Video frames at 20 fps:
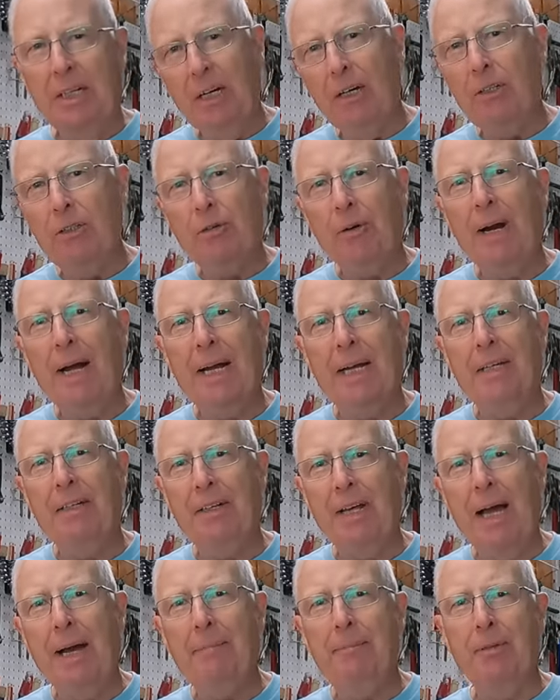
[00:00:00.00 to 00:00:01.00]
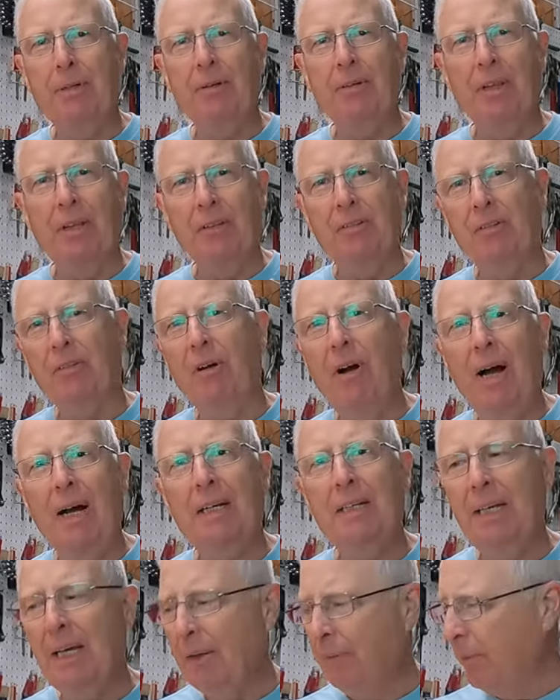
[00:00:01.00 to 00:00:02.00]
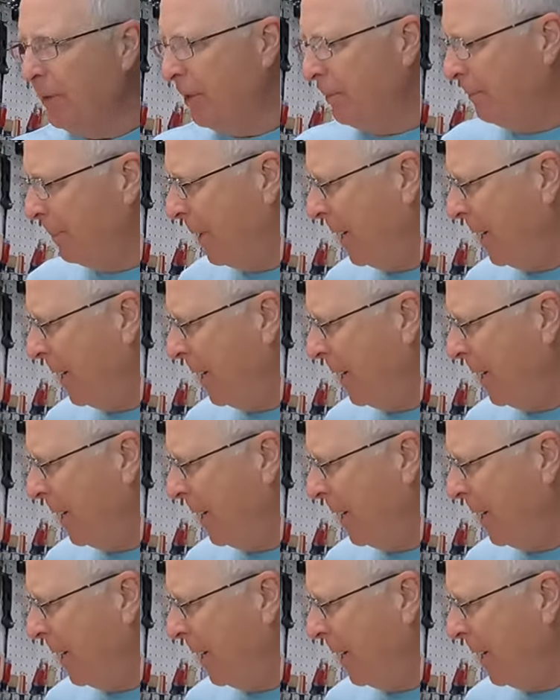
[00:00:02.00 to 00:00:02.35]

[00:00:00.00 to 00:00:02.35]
gear track adapter that's locked down with